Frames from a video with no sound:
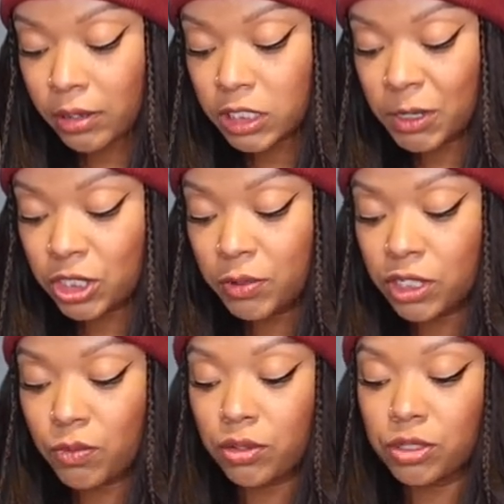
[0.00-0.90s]
Especially when
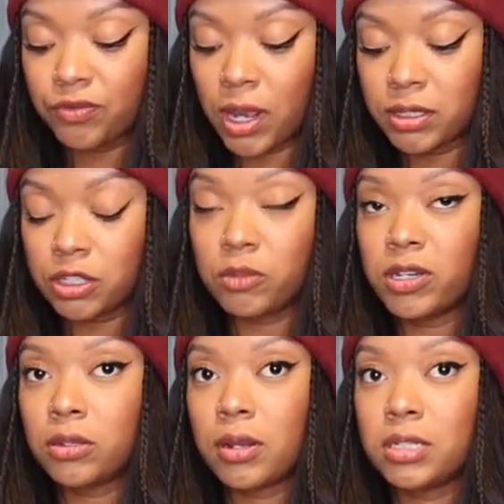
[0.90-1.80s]
it's one of those friends that you
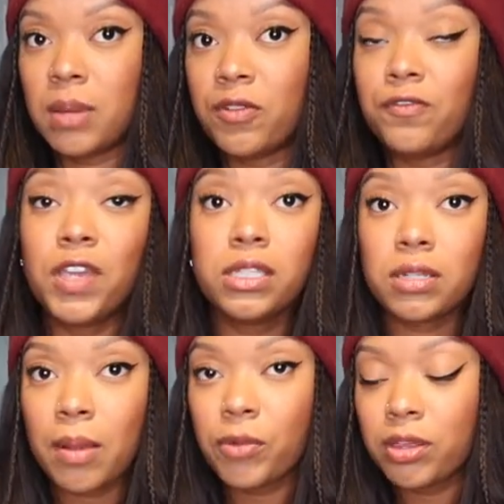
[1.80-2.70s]
spend a lot of time on
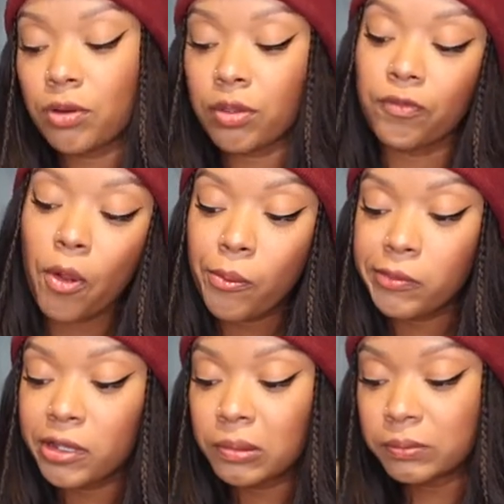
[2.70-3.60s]
FaceTime with or on the phone
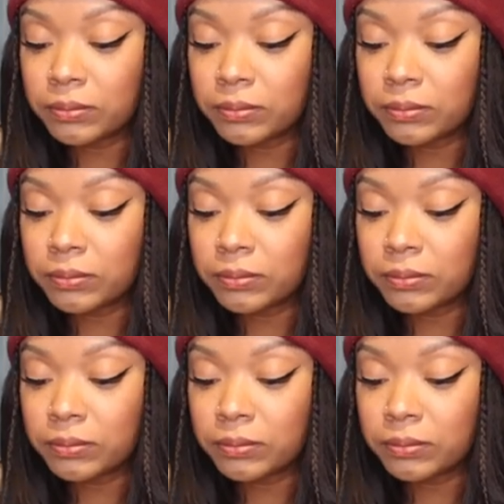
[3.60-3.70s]
with.